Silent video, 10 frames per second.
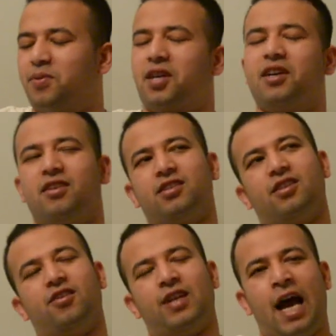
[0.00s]
because,
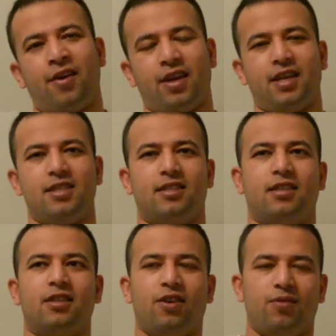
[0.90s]

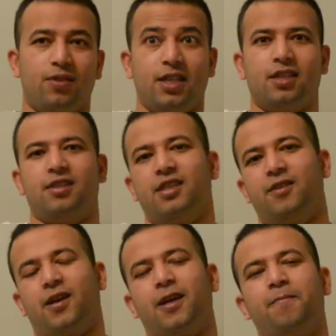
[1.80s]
nowadays,
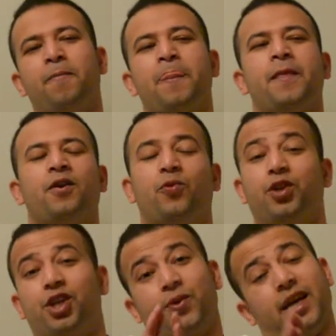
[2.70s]
legally, right,
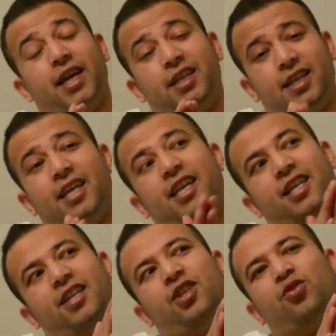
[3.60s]
when you're
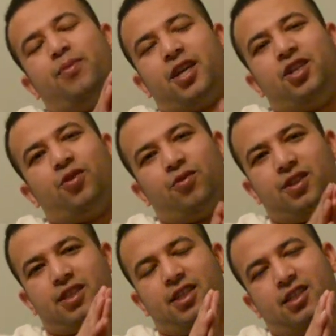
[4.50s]
18, you make your own
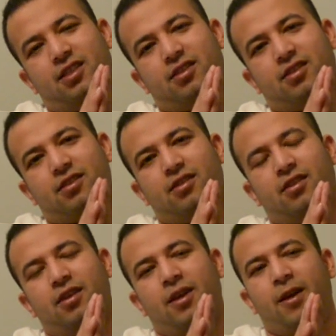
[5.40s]
decisions.
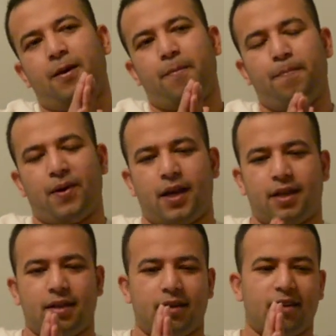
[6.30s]

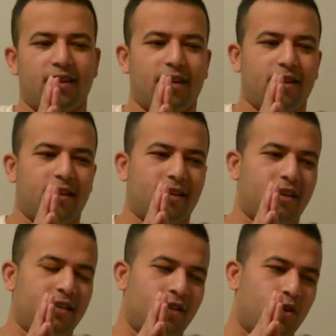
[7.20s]
But,
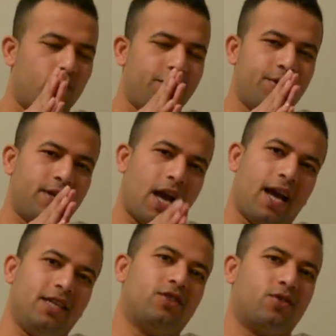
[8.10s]
when you're in
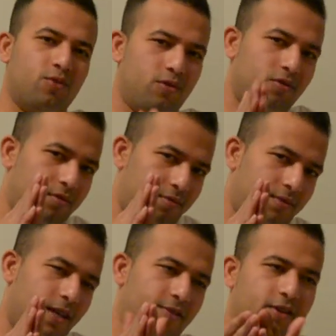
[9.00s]
high school,
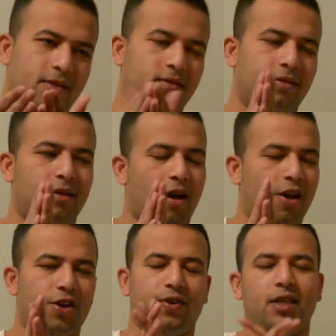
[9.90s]
even
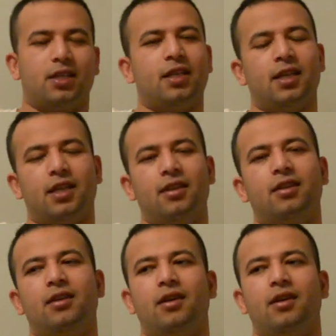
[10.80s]
under 18,